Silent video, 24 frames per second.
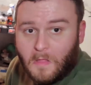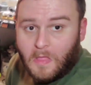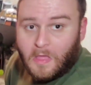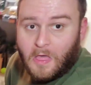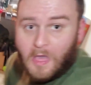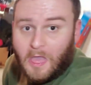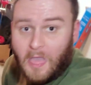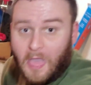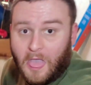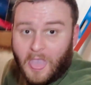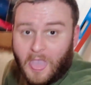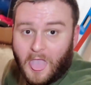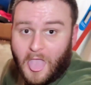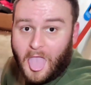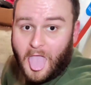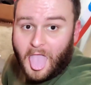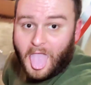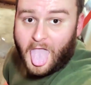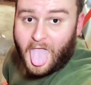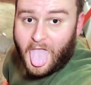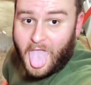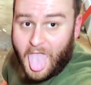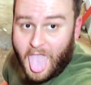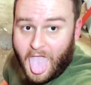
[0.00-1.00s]
oil stain that
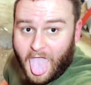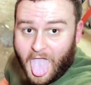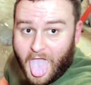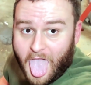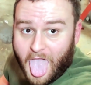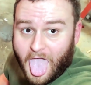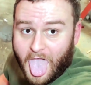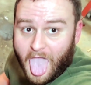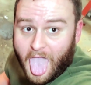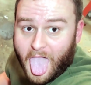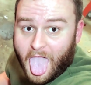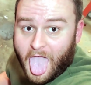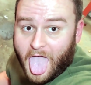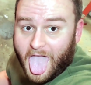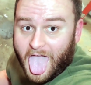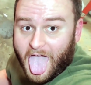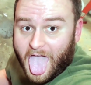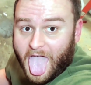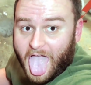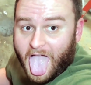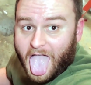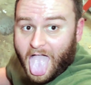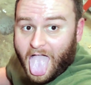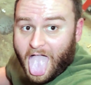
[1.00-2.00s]
I'll trust on my
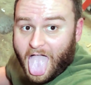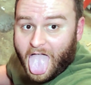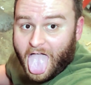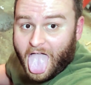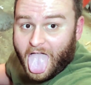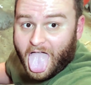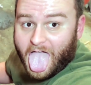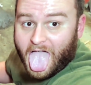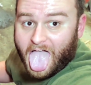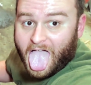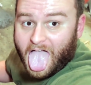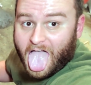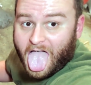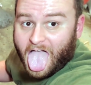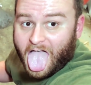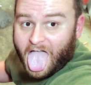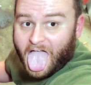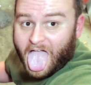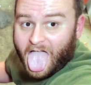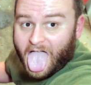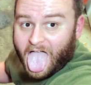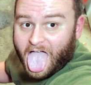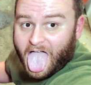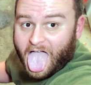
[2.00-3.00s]
Garage 4.
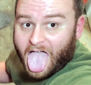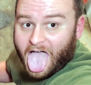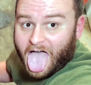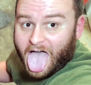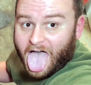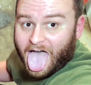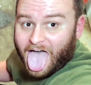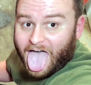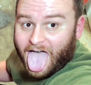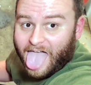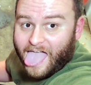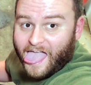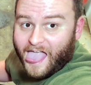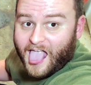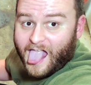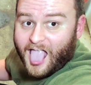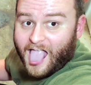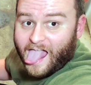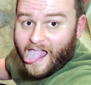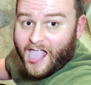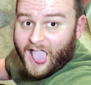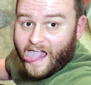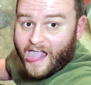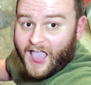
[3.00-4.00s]
Check the description to
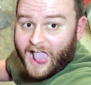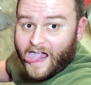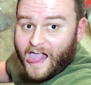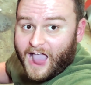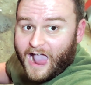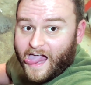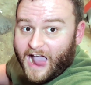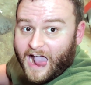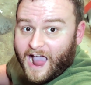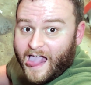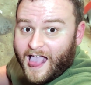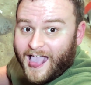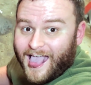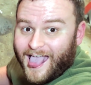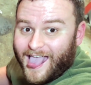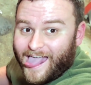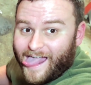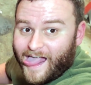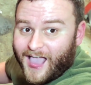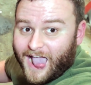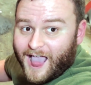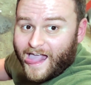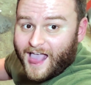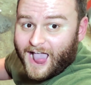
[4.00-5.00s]
get your own oil
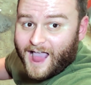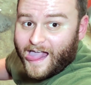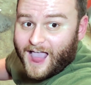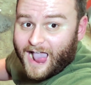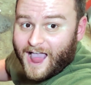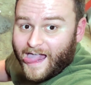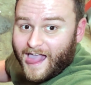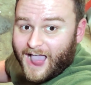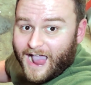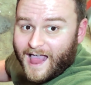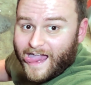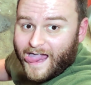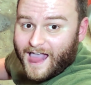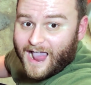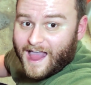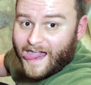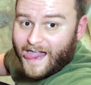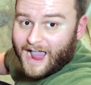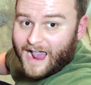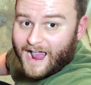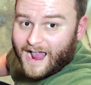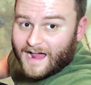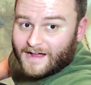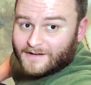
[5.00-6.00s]
stain on your
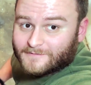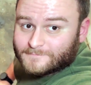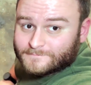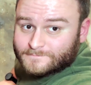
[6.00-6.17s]
Garage 4.